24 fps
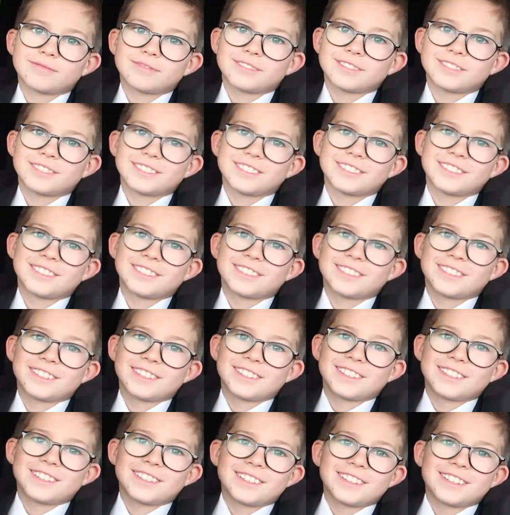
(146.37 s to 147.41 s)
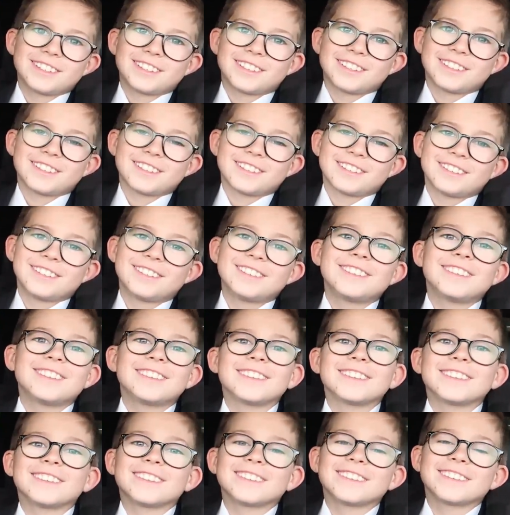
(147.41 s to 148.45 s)

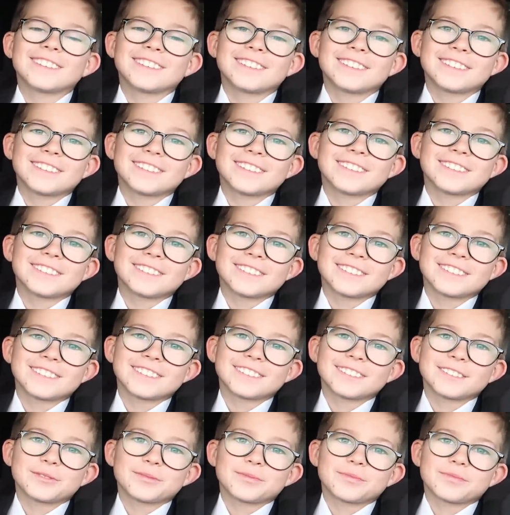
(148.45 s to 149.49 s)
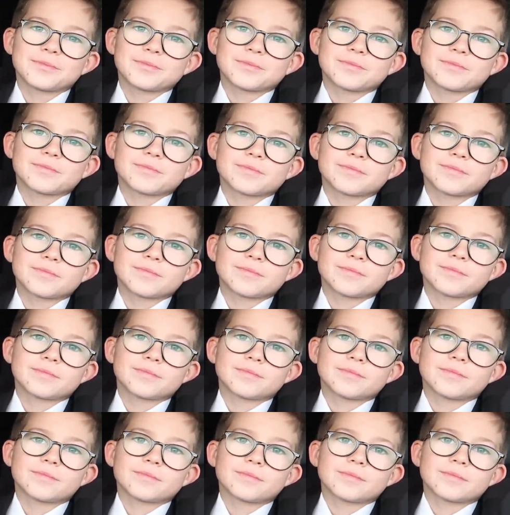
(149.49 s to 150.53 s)

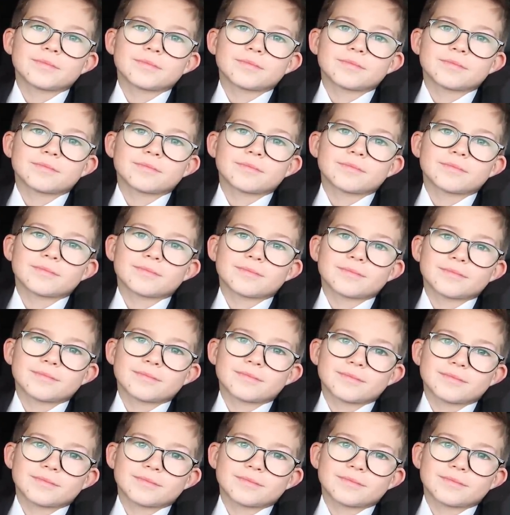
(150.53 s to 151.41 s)
(not speaking)